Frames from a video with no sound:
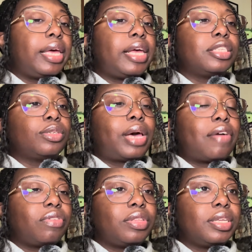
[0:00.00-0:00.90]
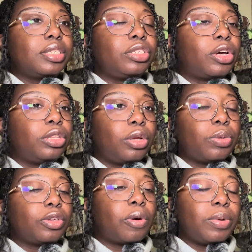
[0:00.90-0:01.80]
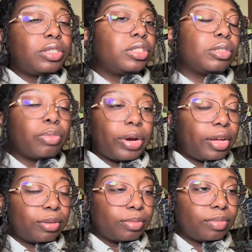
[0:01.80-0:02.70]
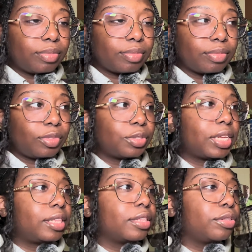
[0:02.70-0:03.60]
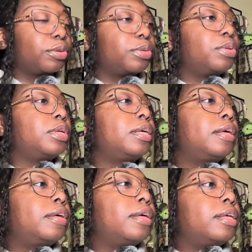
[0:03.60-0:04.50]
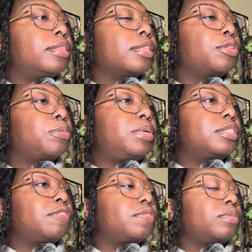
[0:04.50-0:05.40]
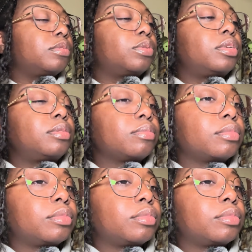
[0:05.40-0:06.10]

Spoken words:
And so after this, y'all know, is a whole bunch of just brown. There's like the little bits of, hold on.